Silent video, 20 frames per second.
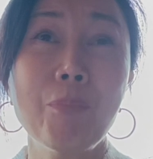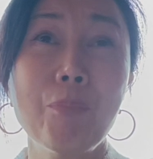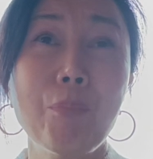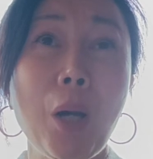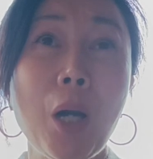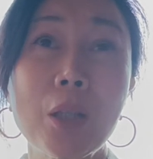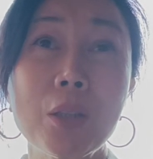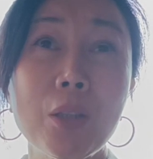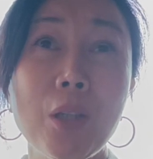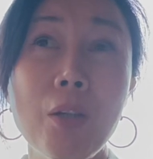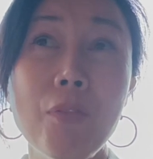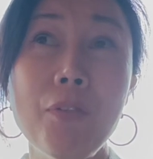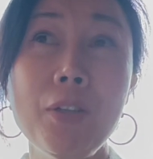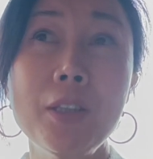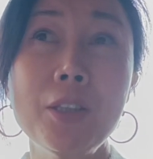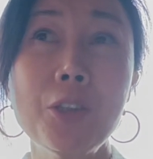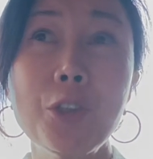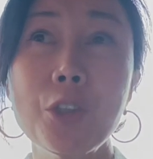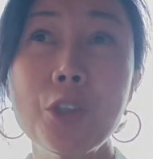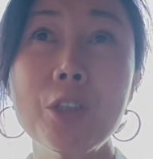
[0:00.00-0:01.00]
box
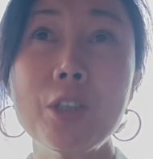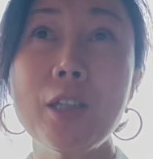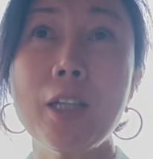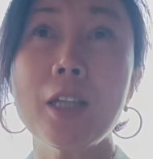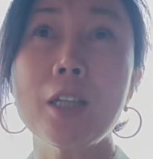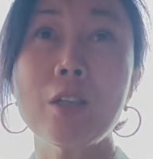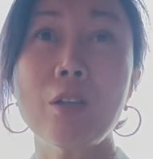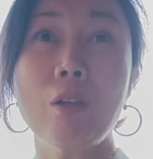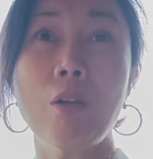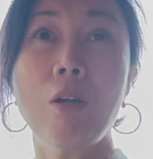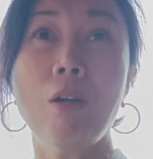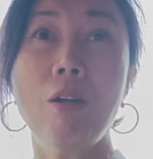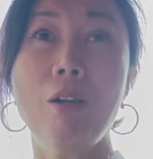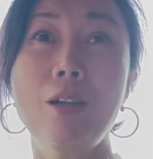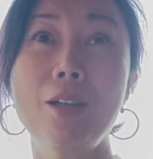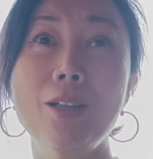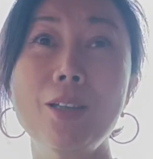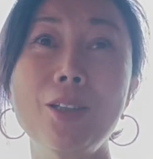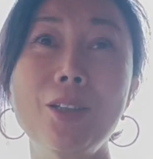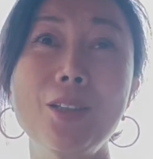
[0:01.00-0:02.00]
office just like
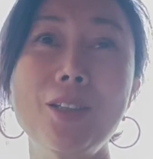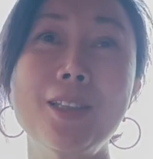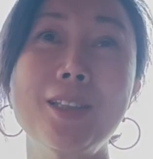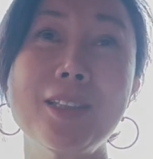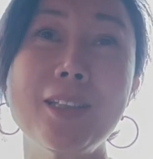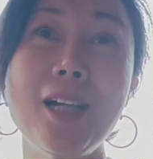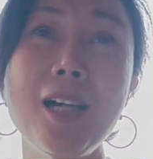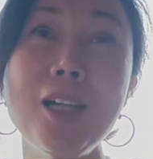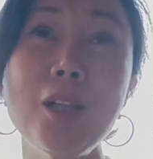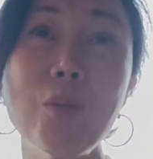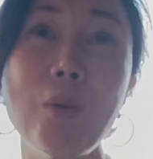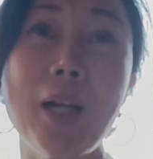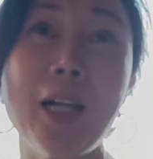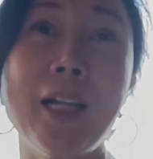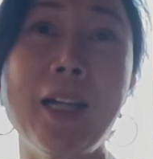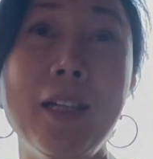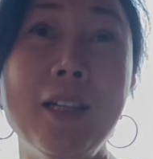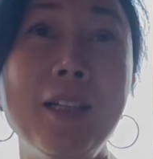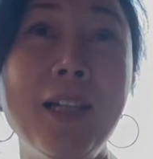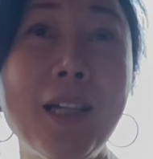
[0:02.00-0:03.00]
skyrocket